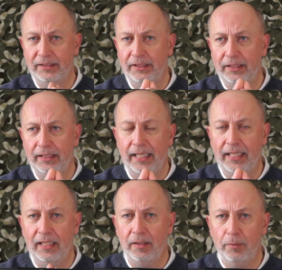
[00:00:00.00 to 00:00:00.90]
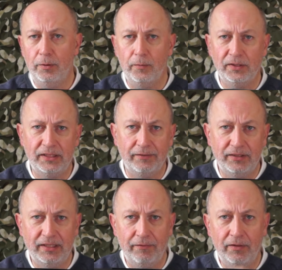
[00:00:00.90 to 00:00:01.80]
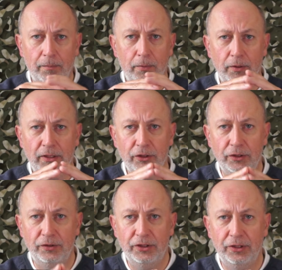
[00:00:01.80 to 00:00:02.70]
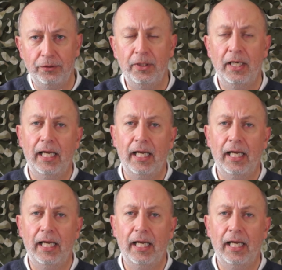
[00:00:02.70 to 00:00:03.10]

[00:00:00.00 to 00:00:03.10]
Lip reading: so you can get it in the .177, the .22